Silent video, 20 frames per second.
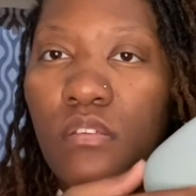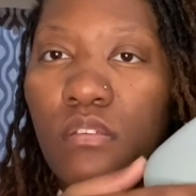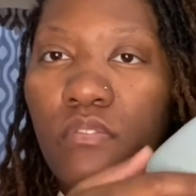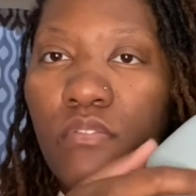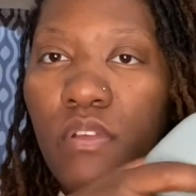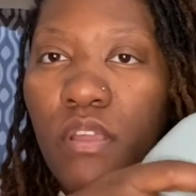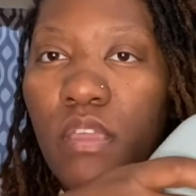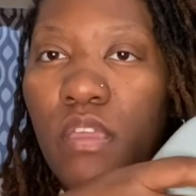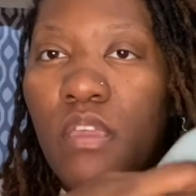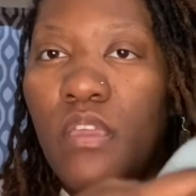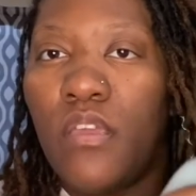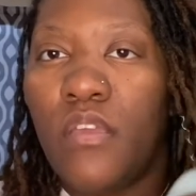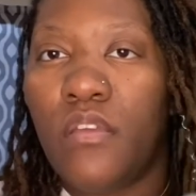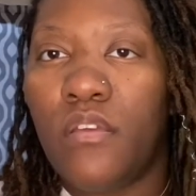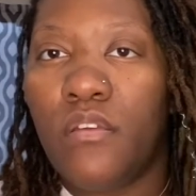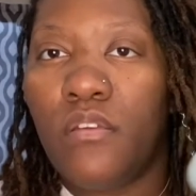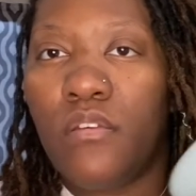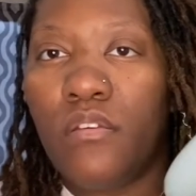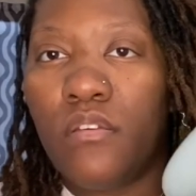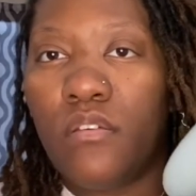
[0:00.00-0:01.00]
Right
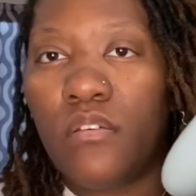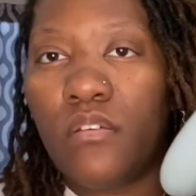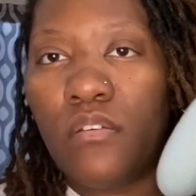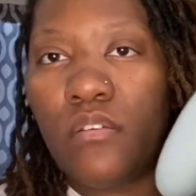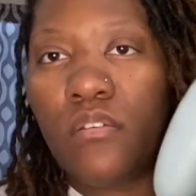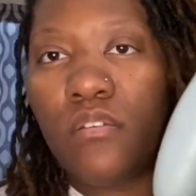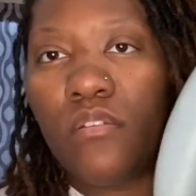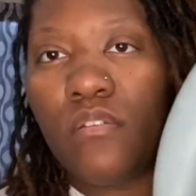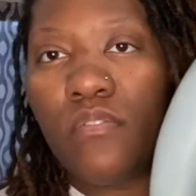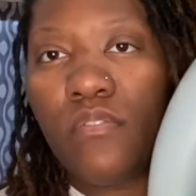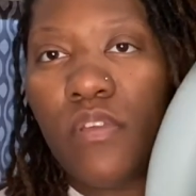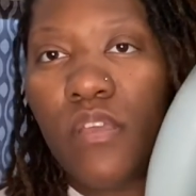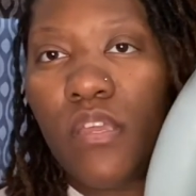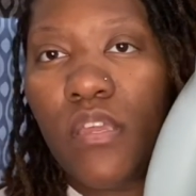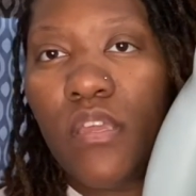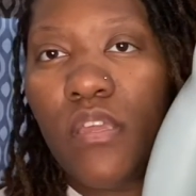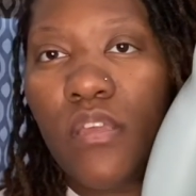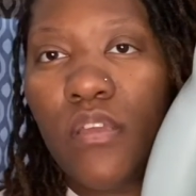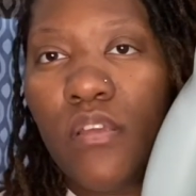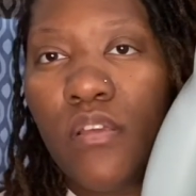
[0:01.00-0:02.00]
here, right
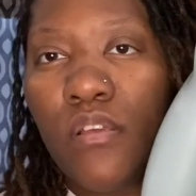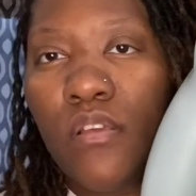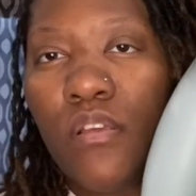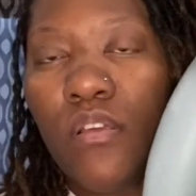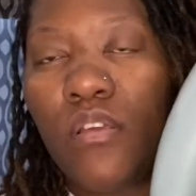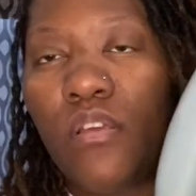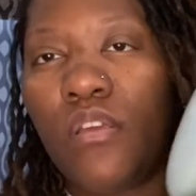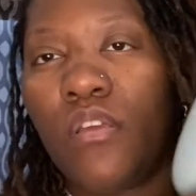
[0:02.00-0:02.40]
here.